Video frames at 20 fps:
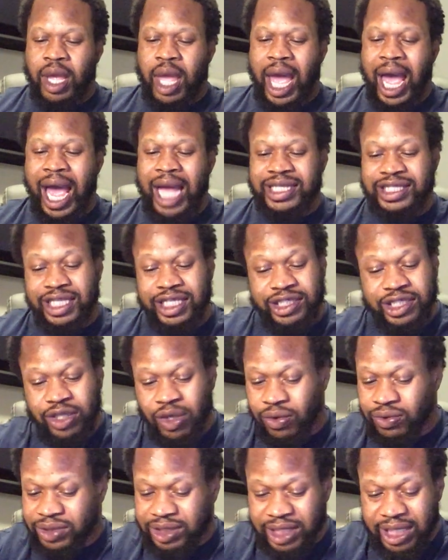I just
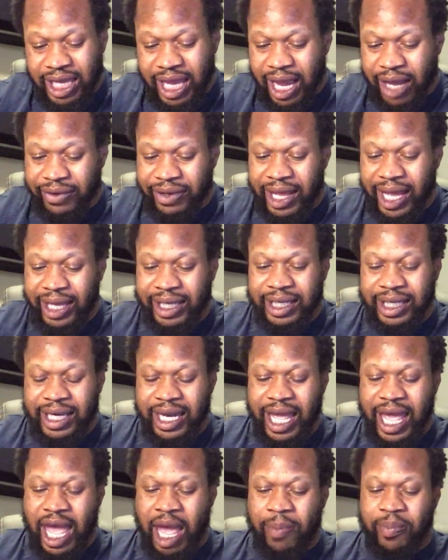don't see how that can
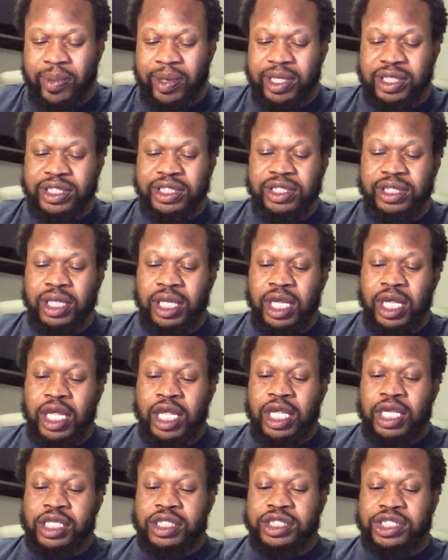happen.
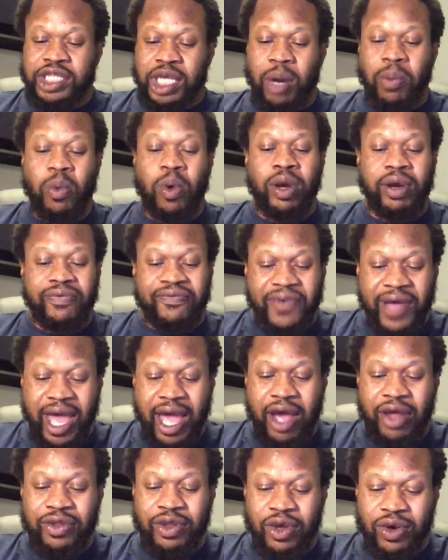Someone
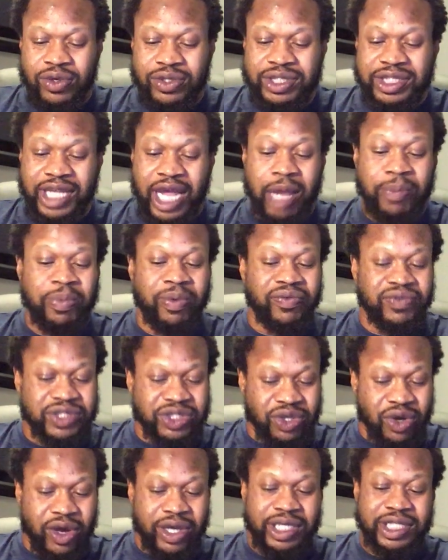filed those type of
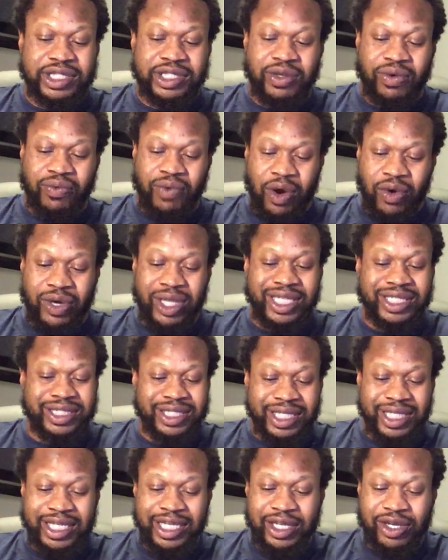charges
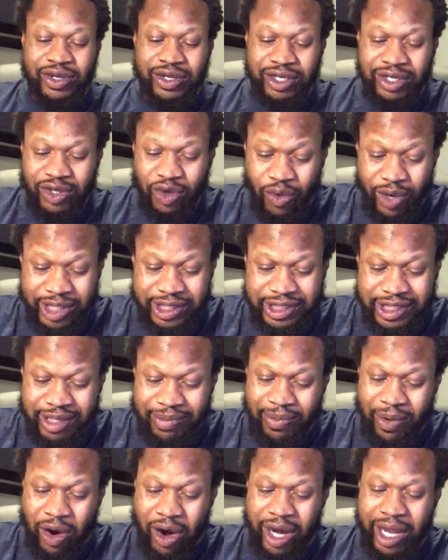erroneously,
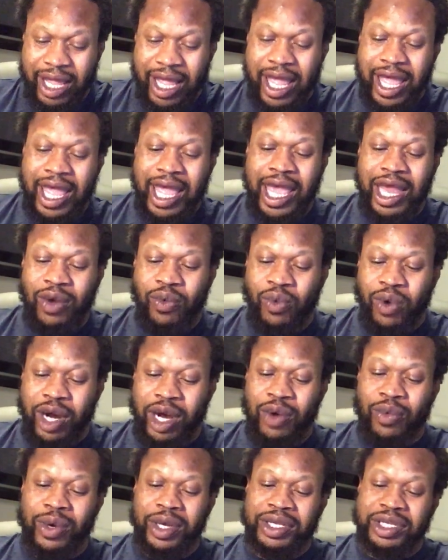and
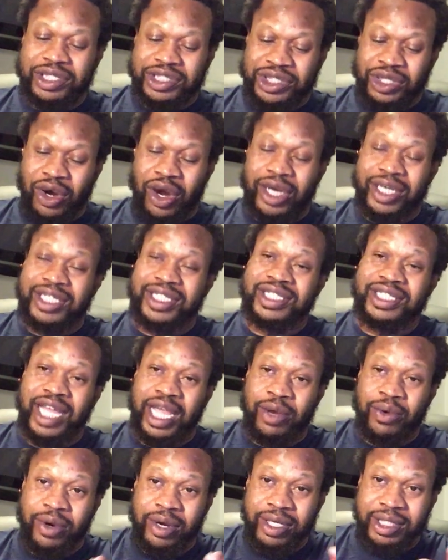where were the charges
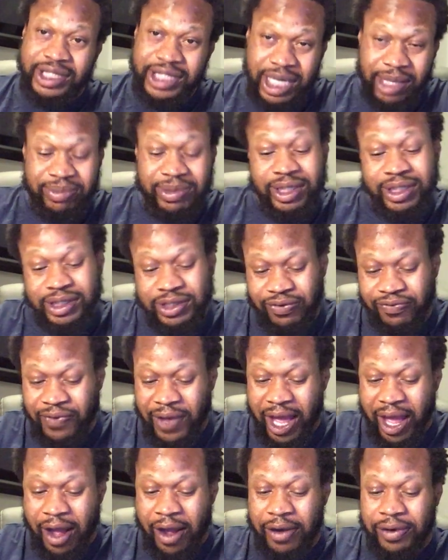they were attempting to
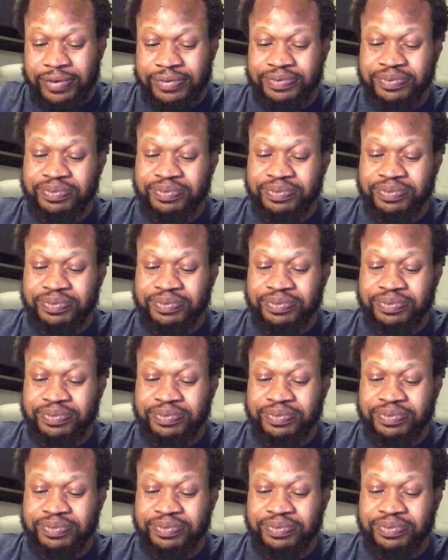file?